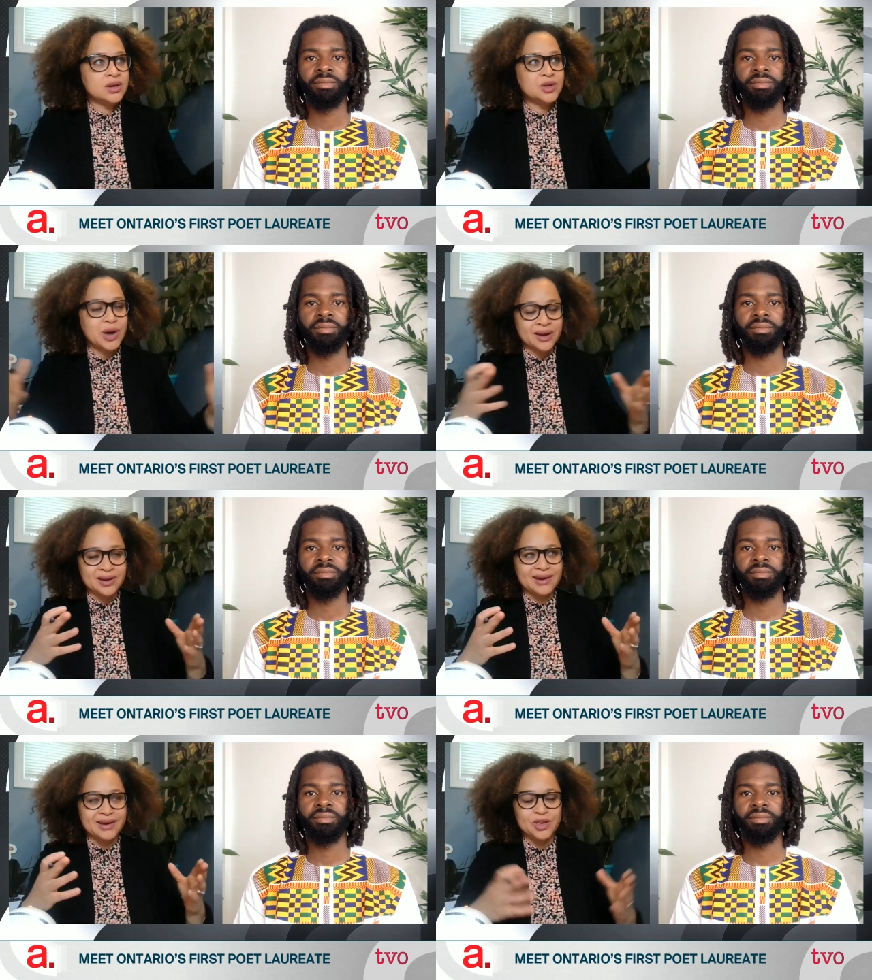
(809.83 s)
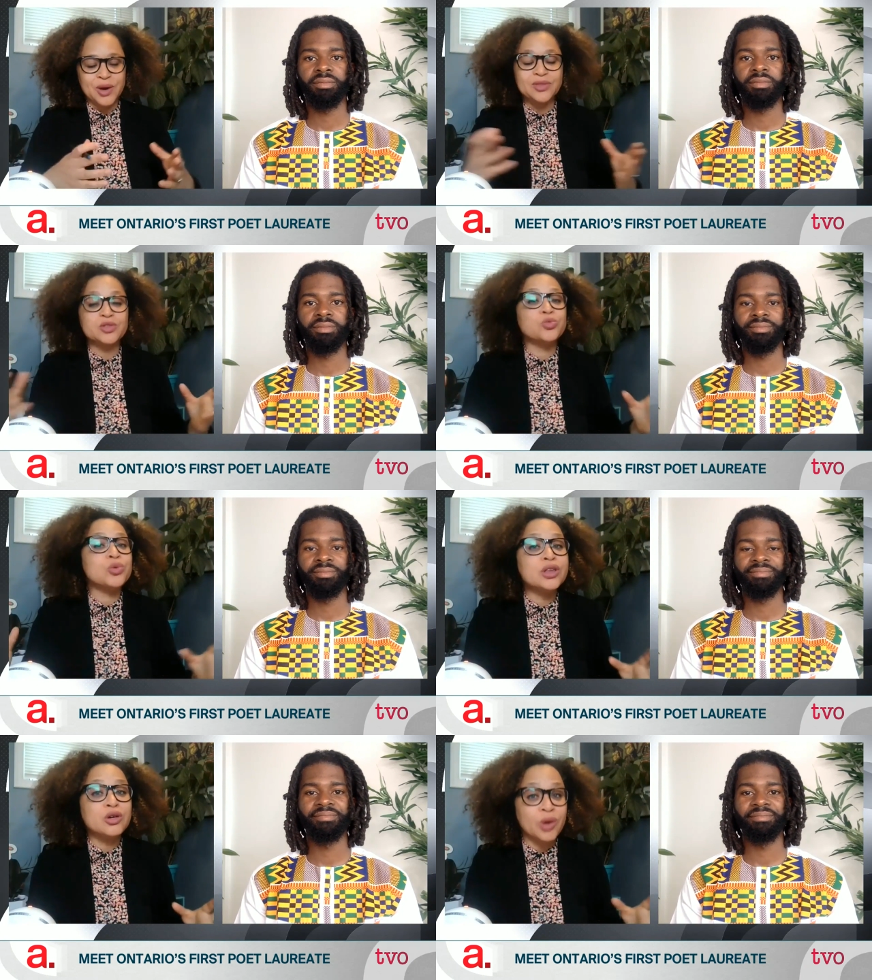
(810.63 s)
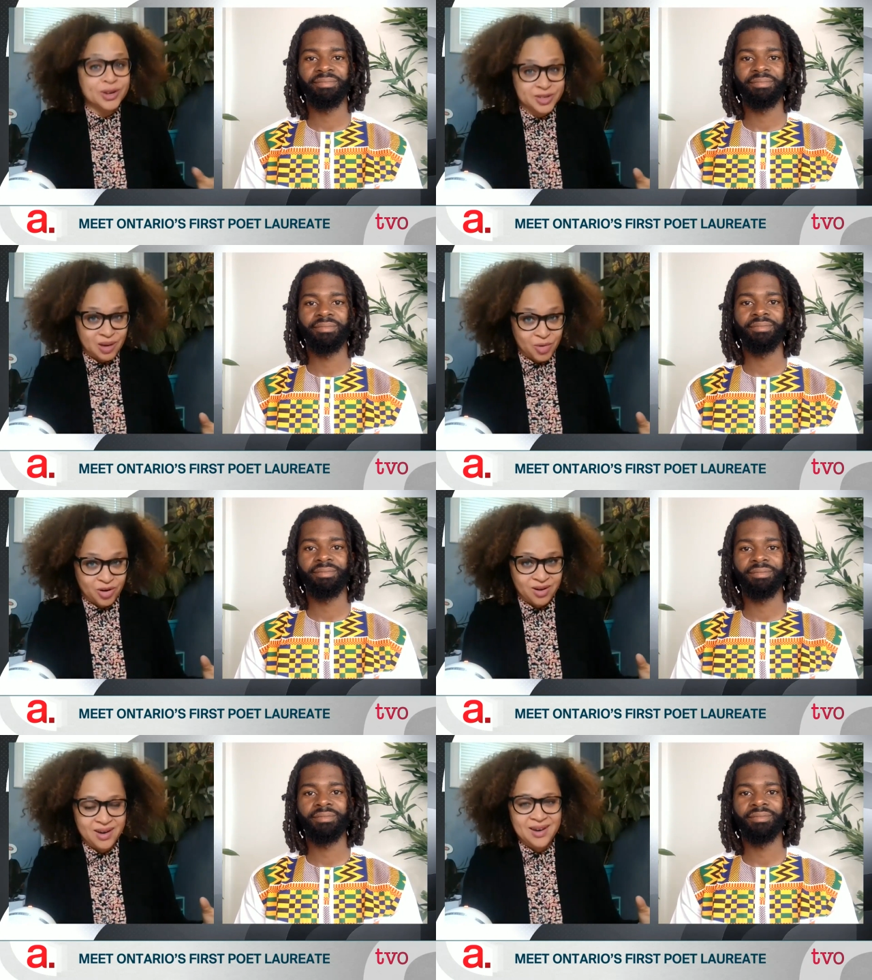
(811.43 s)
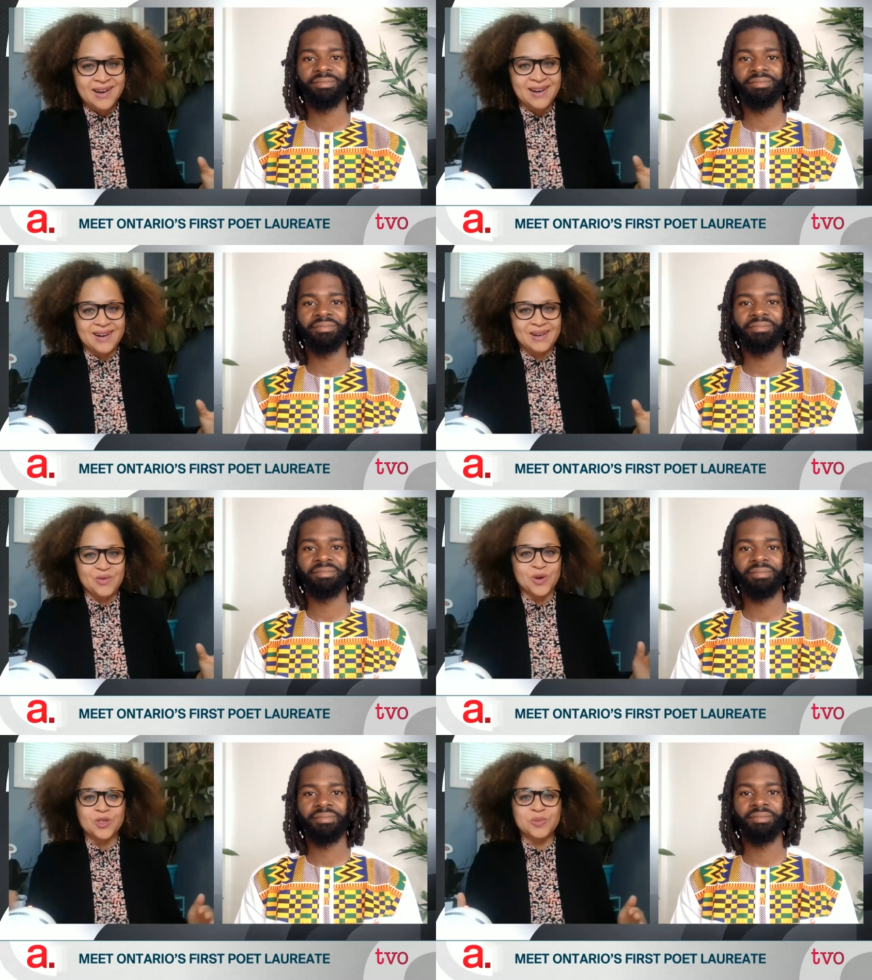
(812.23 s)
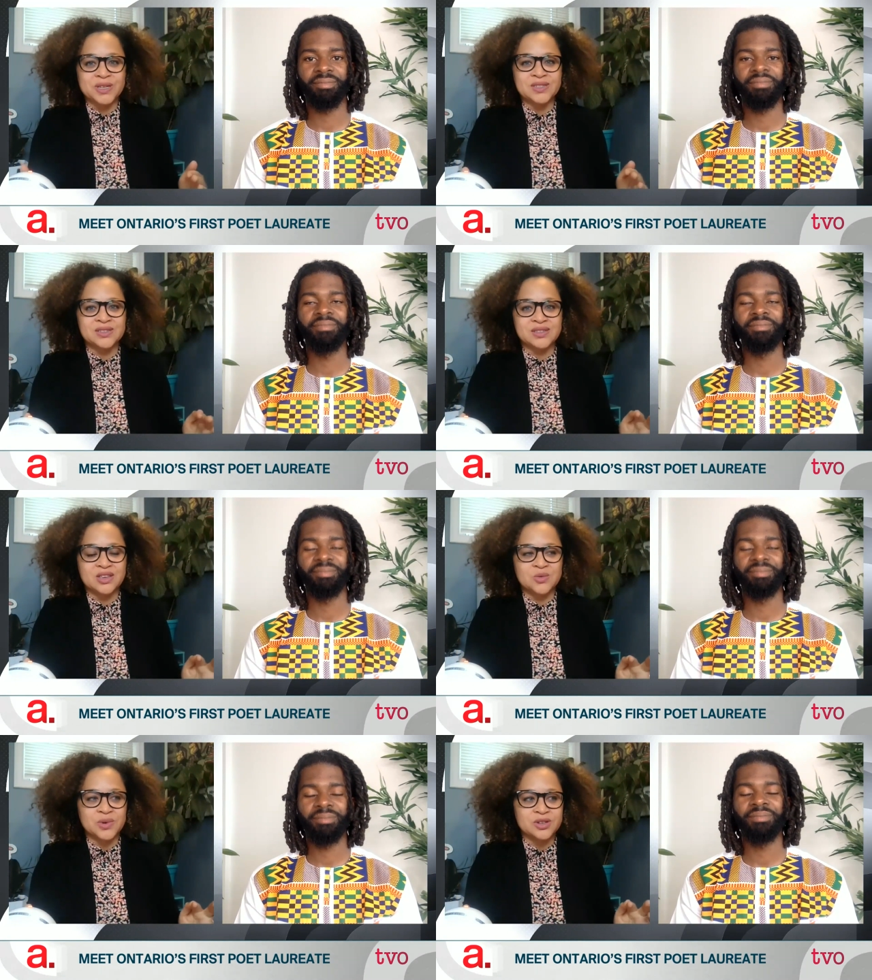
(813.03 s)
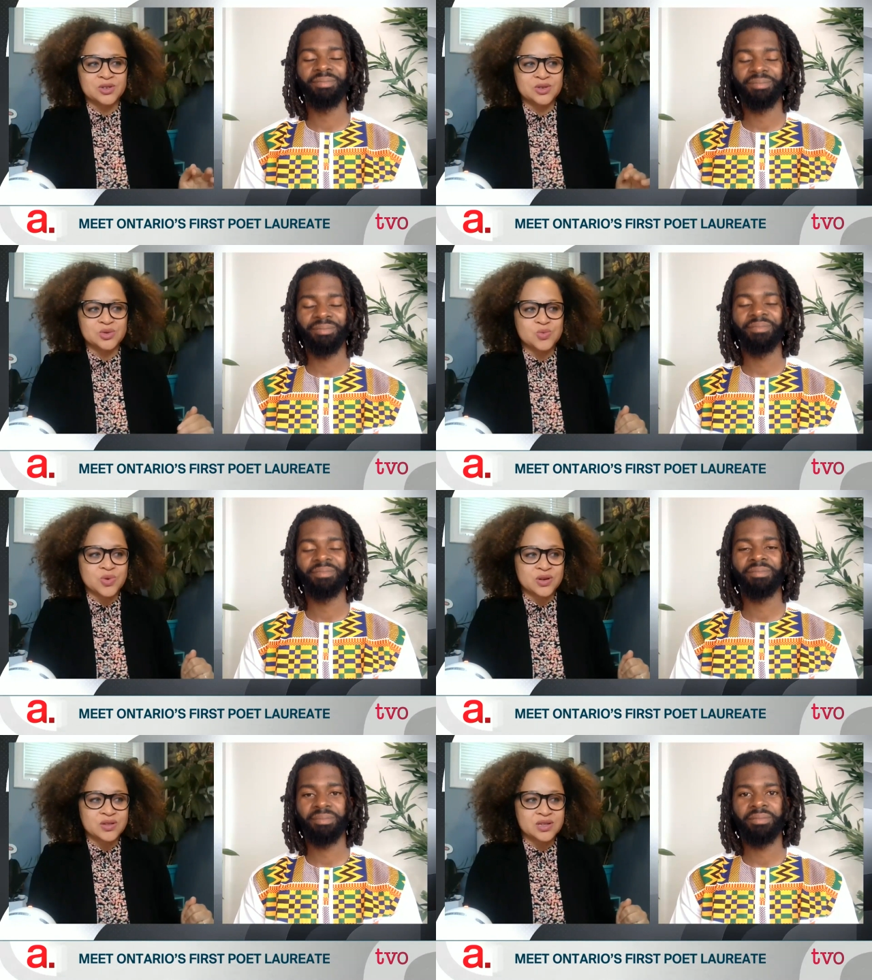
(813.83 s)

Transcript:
Speaker 1: You had uh, you had this really great summer. Uh, one of the places that you went to was